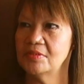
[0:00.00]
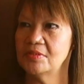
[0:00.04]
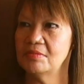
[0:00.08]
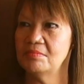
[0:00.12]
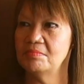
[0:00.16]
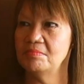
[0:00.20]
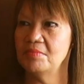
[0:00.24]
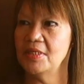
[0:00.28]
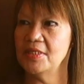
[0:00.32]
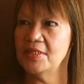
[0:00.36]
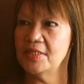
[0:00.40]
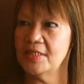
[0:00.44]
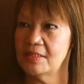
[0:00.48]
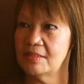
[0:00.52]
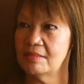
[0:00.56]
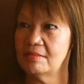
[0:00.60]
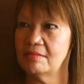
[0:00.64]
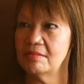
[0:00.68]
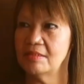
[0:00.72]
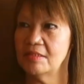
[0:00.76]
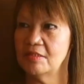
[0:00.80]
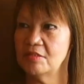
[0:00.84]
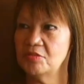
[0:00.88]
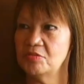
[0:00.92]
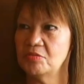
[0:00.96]
make it
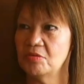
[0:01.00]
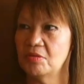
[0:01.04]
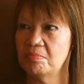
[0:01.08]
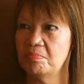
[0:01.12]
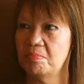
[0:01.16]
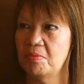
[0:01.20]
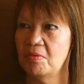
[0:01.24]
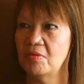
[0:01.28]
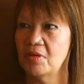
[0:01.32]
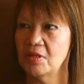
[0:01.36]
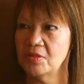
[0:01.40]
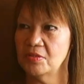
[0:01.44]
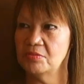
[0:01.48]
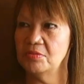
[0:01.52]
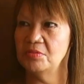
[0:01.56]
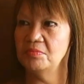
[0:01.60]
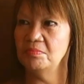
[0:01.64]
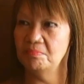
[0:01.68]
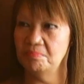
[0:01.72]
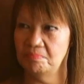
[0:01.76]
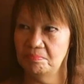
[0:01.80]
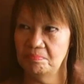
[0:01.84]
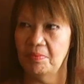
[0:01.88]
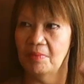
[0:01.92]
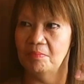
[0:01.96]
into a good
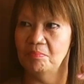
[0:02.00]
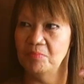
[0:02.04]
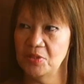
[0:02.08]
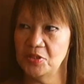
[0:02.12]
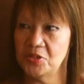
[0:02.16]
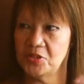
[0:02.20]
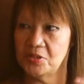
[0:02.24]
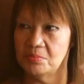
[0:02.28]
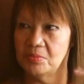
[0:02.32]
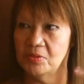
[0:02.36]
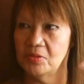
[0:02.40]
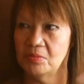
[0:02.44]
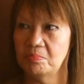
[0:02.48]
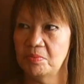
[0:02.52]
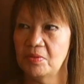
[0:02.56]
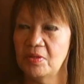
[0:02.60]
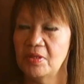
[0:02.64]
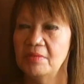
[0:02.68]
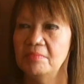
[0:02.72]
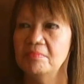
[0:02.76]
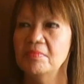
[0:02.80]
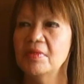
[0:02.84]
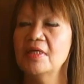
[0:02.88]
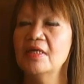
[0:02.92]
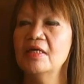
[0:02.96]
publishable
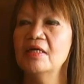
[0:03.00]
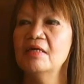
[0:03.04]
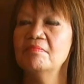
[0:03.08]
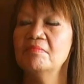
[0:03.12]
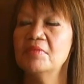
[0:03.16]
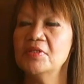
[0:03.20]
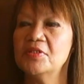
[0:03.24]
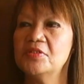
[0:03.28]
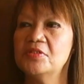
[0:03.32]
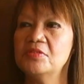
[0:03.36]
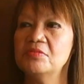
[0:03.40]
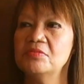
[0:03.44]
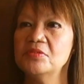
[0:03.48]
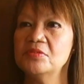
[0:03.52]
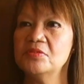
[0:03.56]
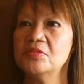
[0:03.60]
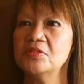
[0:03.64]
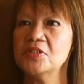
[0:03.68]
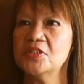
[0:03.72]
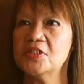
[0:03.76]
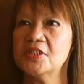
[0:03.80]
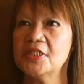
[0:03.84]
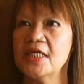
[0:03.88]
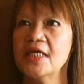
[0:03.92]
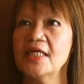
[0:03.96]
poem. But to
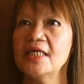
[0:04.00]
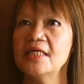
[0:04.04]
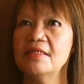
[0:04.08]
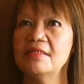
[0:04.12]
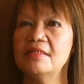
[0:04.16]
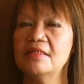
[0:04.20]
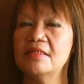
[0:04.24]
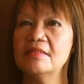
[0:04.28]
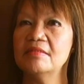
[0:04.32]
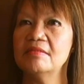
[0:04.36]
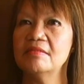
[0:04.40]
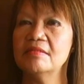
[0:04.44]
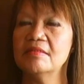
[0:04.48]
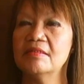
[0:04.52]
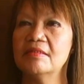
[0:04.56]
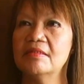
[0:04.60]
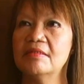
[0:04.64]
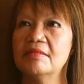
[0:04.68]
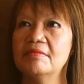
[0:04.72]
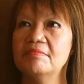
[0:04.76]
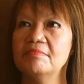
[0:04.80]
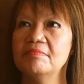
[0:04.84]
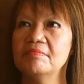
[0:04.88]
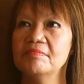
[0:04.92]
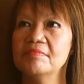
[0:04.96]
say
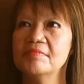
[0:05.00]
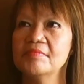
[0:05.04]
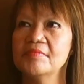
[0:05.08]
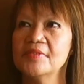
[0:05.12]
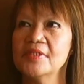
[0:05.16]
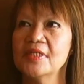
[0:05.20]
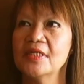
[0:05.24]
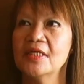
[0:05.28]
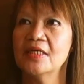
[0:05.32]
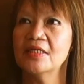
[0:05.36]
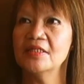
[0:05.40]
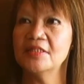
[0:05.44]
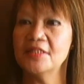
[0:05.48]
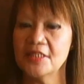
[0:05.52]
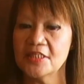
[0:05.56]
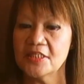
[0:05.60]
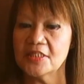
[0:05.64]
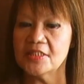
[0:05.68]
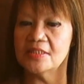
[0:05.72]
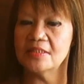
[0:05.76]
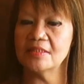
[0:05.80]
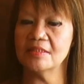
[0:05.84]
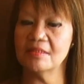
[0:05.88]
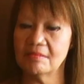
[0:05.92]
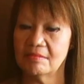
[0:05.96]
that
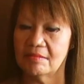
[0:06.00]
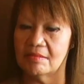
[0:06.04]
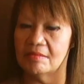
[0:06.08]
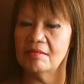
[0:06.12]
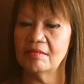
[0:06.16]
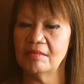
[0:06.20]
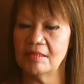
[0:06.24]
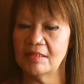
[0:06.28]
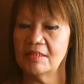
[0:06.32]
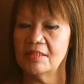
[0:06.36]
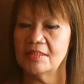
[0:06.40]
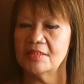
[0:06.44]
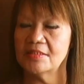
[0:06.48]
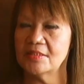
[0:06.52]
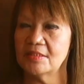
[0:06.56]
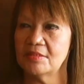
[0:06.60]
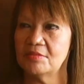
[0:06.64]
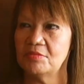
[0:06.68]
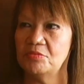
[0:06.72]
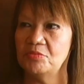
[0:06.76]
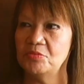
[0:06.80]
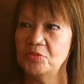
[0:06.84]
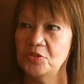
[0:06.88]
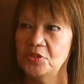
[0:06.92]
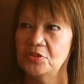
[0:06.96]
this is a
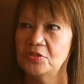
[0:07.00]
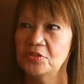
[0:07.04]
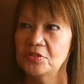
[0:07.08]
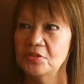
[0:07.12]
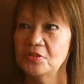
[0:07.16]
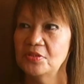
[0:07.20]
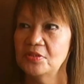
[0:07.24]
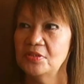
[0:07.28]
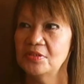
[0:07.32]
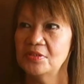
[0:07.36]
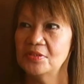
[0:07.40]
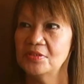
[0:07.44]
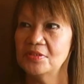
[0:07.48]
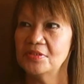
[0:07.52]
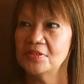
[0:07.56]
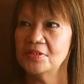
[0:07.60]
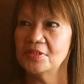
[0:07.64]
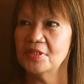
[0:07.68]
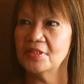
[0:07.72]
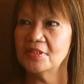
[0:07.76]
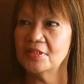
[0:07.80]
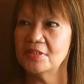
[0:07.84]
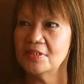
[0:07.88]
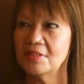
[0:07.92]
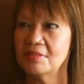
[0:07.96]
real,
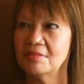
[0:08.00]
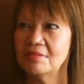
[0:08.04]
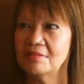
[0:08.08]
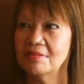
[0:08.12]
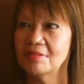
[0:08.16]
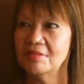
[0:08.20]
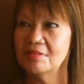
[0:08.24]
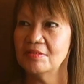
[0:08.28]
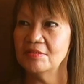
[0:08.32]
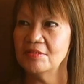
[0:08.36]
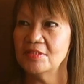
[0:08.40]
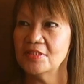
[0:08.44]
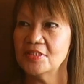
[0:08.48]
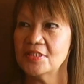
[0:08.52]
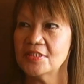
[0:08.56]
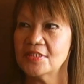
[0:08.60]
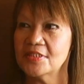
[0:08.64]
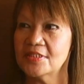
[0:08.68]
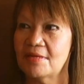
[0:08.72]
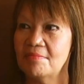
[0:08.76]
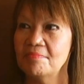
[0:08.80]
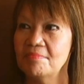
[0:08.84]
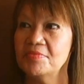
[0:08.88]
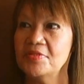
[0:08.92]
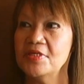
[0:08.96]
you know, this is
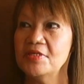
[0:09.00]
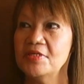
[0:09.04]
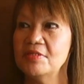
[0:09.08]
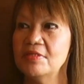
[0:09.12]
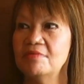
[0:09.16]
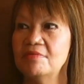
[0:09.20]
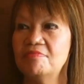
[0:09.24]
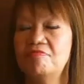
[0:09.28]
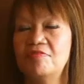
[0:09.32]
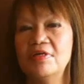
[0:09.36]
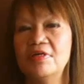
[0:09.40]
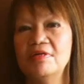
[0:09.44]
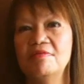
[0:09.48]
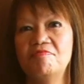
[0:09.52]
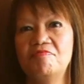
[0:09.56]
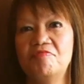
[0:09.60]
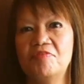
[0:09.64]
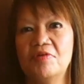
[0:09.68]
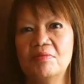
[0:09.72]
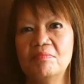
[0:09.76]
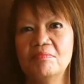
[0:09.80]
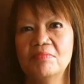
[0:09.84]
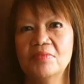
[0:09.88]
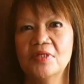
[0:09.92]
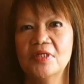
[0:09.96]
something different
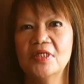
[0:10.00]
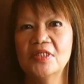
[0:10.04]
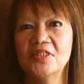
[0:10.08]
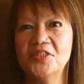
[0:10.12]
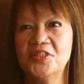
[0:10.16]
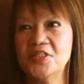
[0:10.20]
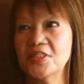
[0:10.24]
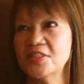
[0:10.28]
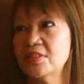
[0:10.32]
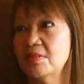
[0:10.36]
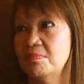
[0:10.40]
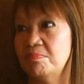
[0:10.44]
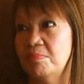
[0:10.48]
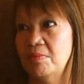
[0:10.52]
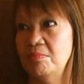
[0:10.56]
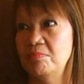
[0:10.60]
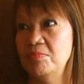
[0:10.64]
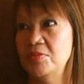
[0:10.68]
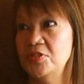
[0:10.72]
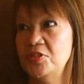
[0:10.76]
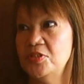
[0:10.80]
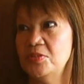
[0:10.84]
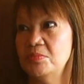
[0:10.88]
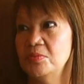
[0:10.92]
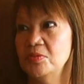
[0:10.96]
from just a
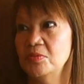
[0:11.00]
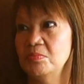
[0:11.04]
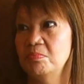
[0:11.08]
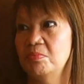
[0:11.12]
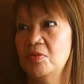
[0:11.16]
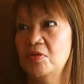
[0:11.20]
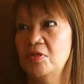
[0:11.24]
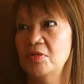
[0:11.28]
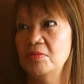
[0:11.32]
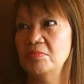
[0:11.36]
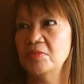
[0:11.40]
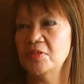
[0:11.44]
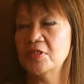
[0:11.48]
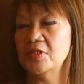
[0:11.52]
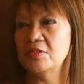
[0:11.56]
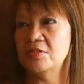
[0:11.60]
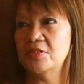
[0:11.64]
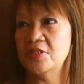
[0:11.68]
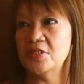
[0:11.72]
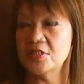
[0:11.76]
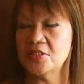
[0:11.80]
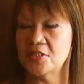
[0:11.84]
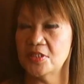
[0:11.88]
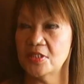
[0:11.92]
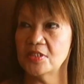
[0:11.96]
publishable poem, okay,
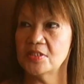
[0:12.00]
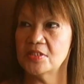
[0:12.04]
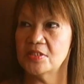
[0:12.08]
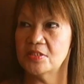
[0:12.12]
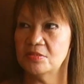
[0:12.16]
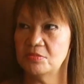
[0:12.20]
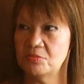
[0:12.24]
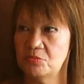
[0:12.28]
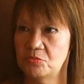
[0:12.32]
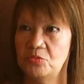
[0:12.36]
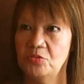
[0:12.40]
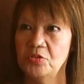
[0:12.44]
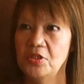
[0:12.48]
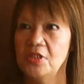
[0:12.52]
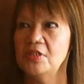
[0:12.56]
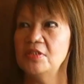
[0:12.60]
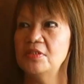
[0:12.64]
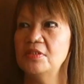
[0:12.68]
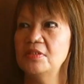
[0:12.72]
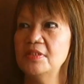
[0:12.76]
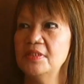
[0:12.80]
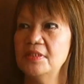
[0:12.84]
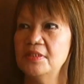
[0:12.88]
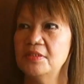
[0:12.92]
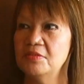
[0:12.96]
this is
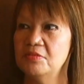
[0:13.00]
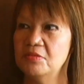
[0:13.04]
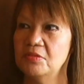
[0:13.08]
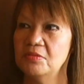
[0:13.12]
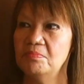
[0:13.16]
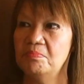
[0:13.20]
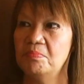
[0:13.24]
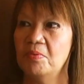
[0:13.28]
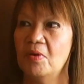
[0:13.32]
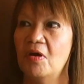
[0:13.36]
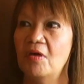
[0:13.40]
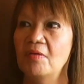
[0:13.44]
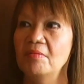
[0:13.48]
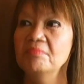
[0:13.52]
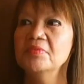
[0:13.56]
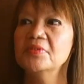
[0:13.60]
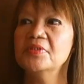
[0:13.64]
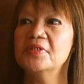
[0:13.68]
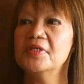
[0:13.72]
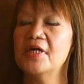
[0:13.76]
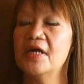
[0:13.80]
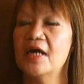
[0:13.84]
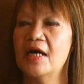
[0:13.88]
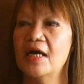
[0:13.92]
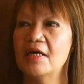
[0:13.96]
really good poem,
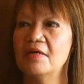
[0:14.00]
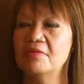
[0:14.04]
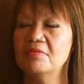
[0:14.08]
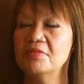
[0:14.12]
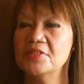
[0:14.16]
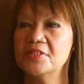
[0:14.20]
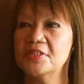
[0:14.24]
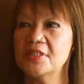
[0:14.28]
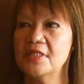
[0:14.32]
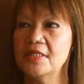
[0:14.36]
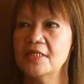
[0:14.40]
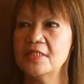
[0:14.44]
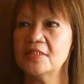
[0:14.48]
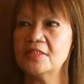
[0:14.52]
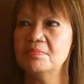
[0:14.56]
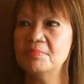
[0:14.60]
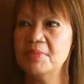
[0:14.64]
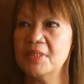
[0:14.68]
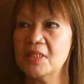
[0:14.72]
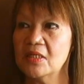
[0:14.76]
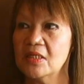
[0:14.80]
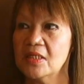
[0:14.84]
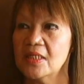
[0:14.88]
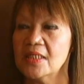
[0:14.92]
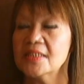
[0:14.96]
okay, I would say it's
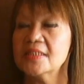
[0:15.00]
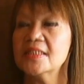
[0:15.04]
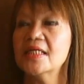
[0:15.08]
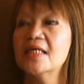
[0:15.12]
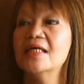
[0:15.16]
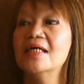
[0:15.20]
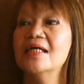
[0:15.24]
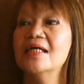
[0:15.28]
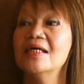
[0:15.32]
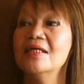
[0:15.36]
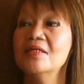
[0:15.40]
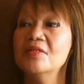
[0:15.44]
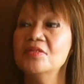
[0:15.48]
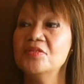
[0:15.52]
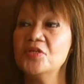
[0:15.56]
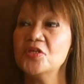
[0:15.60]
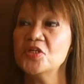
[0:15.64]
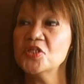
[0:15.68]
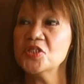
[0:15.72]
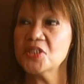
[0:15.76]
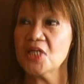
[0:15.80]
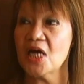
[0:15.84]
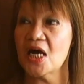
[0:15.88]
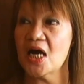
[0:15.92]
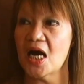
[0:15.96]
because
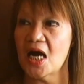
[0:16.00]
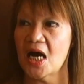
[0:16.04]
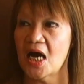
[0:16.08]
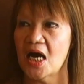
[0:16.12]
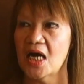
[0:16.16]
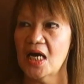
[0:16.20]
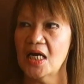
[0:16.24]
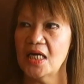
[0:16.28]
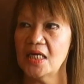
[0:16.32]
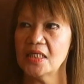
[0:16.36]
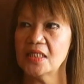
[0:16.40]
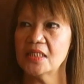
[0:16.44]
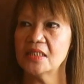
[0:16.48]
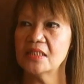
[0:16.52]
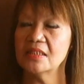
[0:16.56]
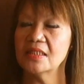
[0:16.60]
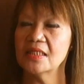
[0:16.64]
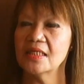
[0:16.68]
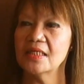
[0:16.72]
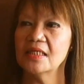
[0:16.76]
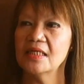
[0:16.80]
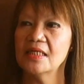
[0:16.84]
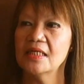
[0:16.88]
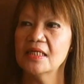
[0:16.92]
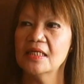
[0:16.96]
there's a heart,
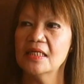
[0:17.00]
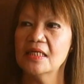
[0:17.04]
okay?